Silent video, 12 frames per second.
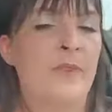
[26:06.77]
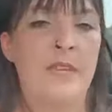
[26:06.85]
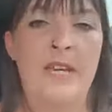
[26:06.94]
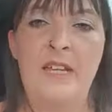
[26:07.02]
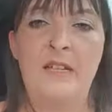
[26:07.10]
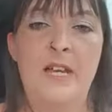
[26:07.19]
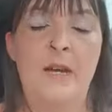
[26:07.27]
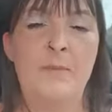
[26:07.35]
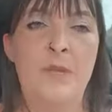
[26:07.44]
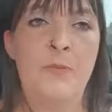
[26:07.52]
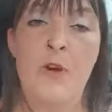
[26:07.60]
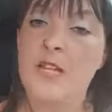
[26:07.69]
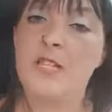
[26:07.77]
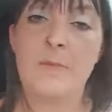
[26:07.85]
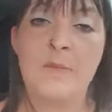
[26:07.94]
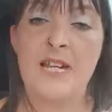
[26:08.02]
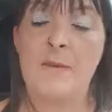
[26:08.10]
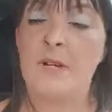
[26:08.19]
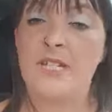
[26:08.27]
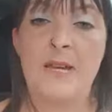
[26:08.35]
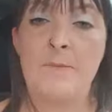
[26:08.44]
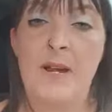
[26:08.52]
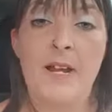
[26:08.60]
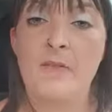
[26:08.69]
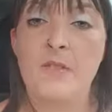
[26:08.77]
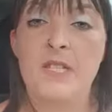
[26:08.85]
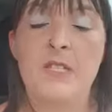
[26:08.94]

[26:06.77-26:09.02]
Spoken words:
the price comes down by £10.